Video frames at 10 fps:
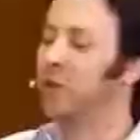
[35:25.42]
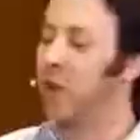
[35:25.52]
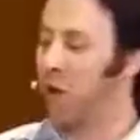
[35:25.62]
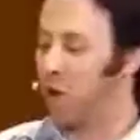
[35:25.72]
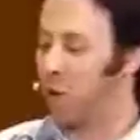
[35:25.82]
to
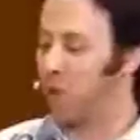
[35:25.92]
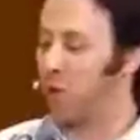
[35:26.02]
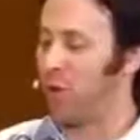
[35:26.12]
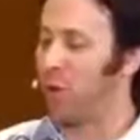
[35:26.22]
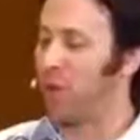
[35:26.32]

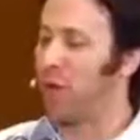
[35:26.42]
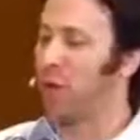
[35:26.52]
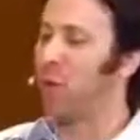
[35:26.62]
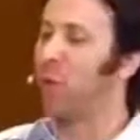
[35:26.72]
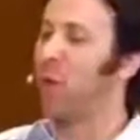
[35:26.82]
know
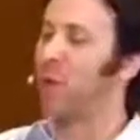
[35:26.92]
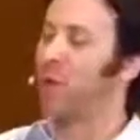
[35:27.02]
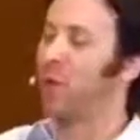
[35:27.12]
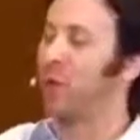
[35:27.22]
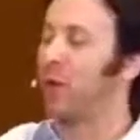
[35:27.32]

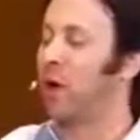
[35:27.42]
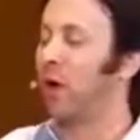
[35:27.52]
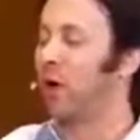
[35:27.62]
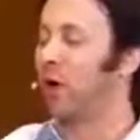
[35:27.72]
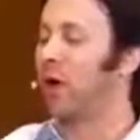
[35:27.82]
whether we
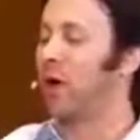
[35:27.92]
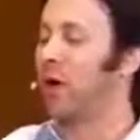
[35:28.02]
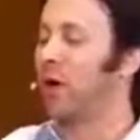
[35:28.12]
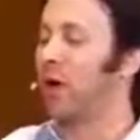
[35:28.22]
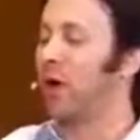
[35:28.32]
are
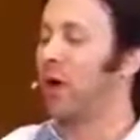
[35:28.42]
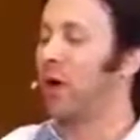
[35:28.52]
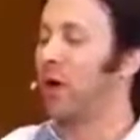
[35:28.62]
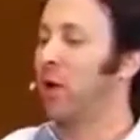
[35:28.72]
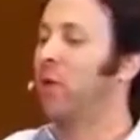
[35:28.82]

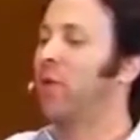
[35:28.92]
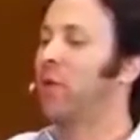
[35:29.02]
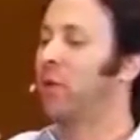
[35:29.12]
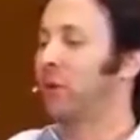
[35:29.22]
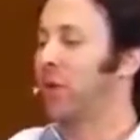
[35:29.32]

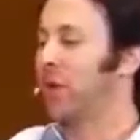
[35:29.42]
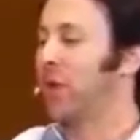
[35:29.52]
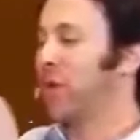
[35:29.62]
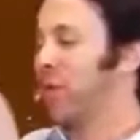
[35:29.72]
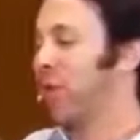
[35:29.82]
always going to
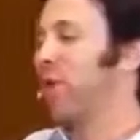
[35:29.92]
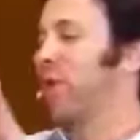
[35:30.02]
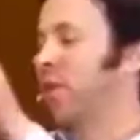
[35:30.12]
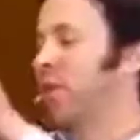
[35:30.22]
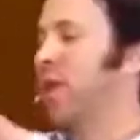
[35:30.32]

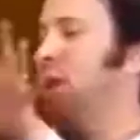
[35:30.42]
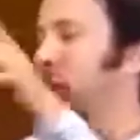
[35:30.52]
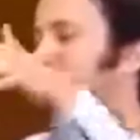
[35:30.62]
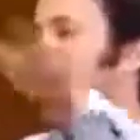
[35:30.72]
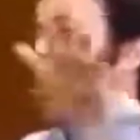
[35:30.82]
confront
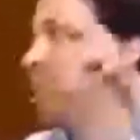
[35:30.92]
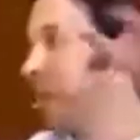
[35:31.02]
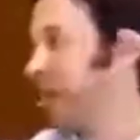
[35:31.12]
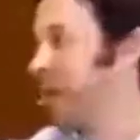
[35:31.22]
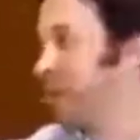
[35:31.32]
a
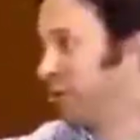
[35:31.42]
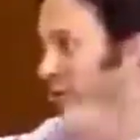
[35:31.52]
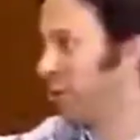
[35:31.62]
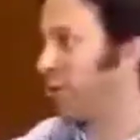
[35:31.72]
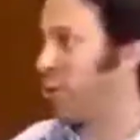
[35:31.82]
multiplication
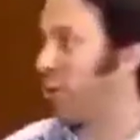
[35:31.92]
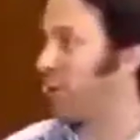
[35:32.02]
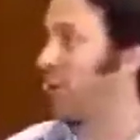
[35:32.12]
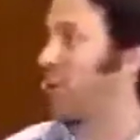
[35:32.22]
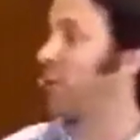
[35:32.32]
of
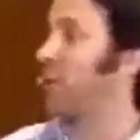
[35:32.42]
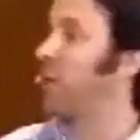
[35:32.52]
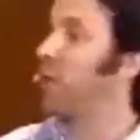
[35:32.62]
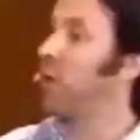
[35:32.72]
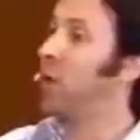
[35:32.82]
problems
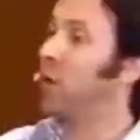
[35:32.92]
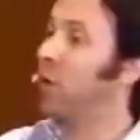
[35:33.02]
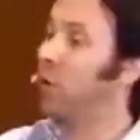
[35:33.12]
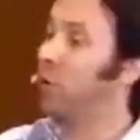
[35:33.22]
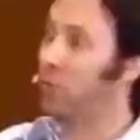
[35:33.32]

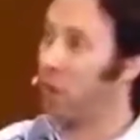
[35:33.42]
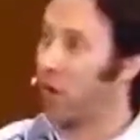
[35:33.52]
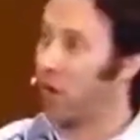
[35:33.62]
or